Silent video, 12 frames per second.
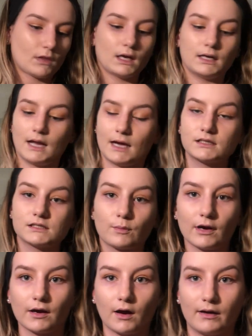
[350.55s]
Next,
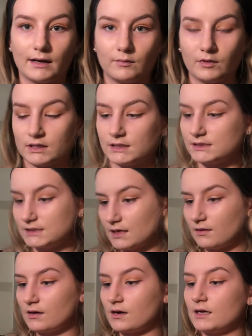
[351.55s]
we are going in with
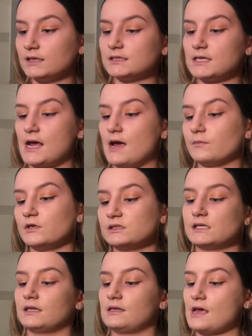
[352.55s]
concealer, and today I'm
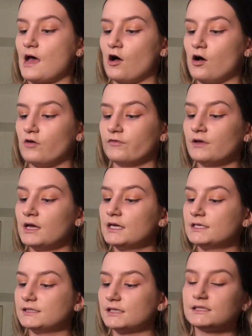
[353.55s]
using the e.l.f.
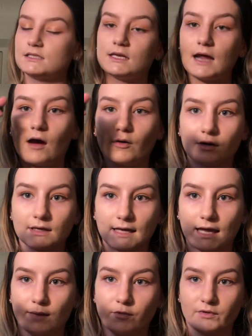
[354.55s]
16-Hour
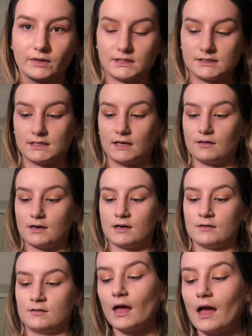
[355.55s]
Camo Concealer.
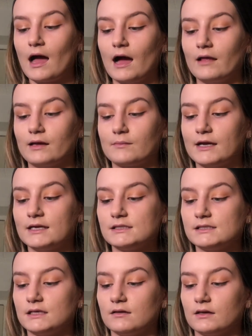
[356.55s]
I like my
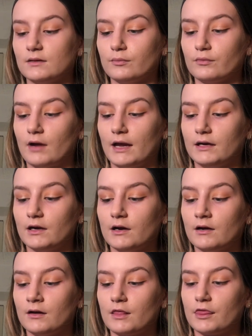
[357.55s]
concealer
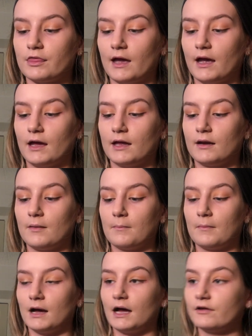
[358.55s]
brighter than
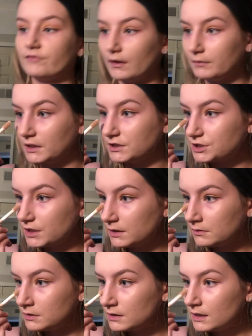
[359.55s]
my
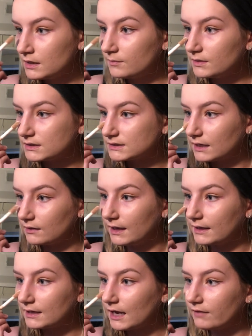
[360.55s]
foundation because I
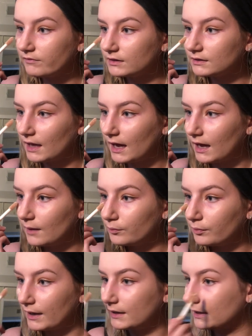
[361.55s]
like having that
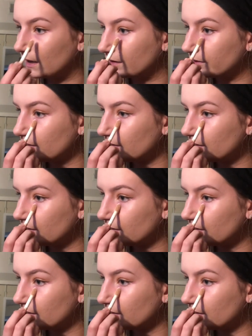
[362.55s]
brightening under